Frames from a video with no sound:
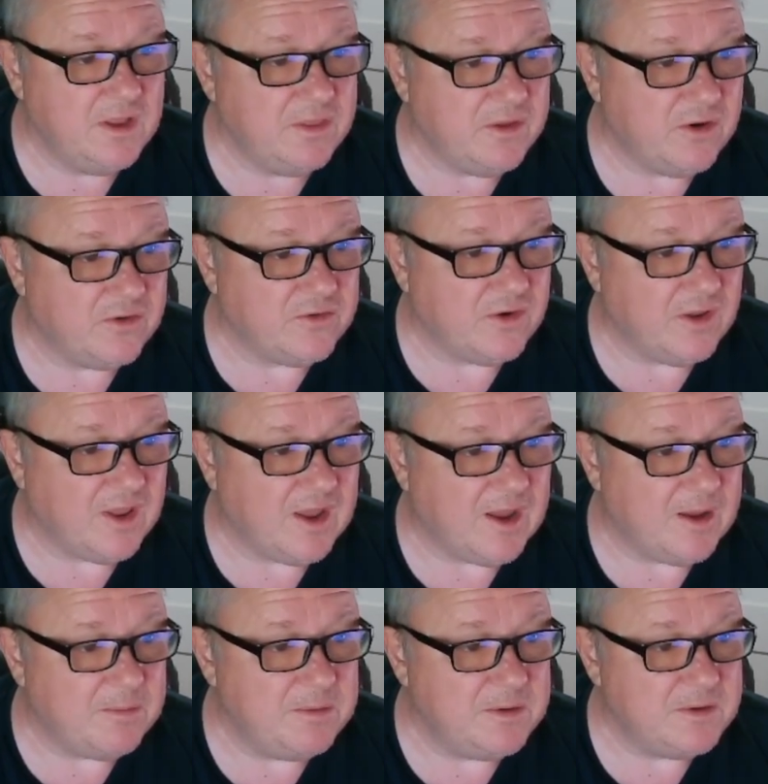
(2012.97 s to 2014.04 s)
There's our
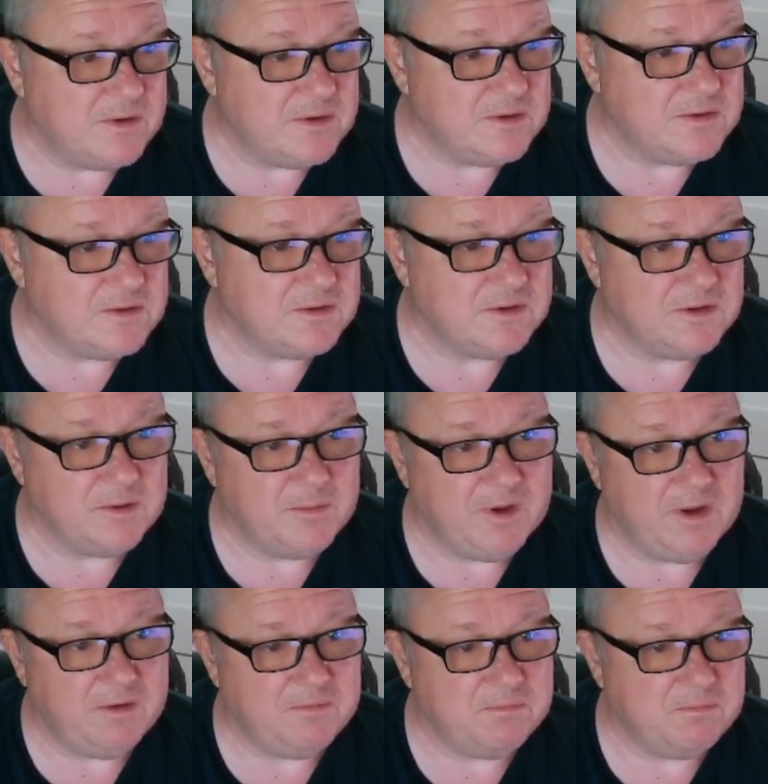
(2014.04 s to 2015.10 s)
lab. Let
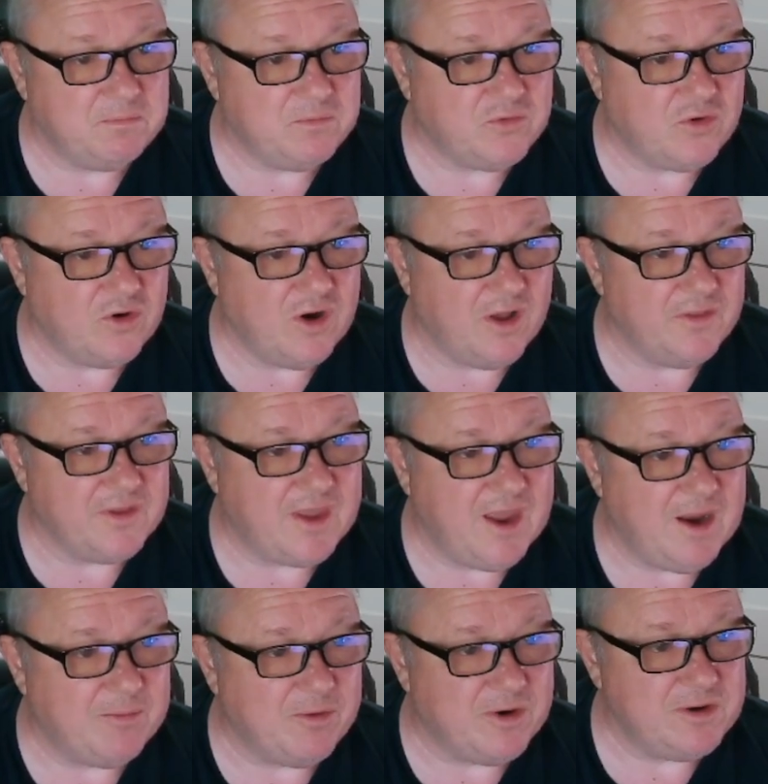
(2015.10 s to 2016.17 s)
me turn on the
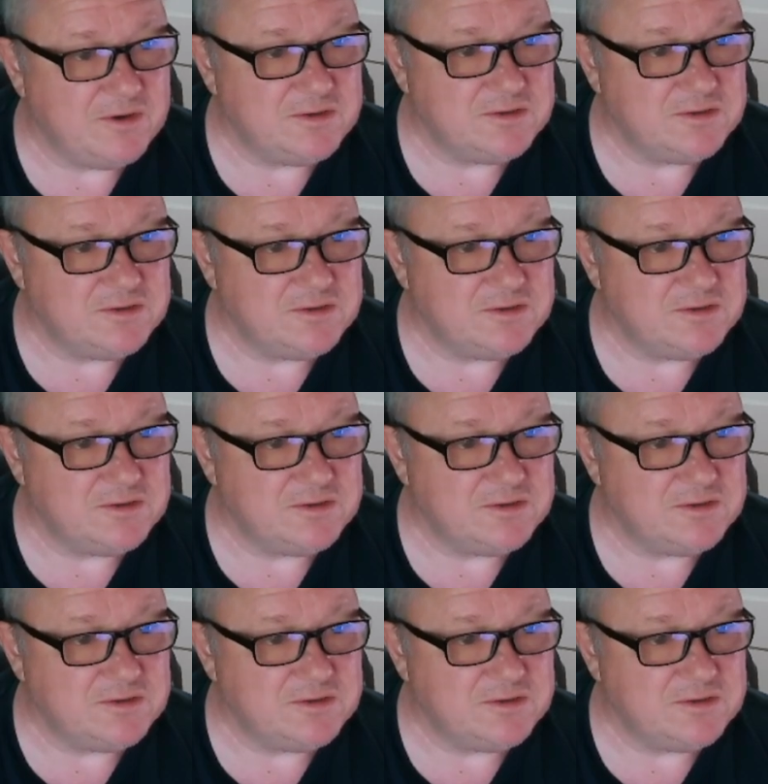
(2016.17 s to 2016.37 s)
camera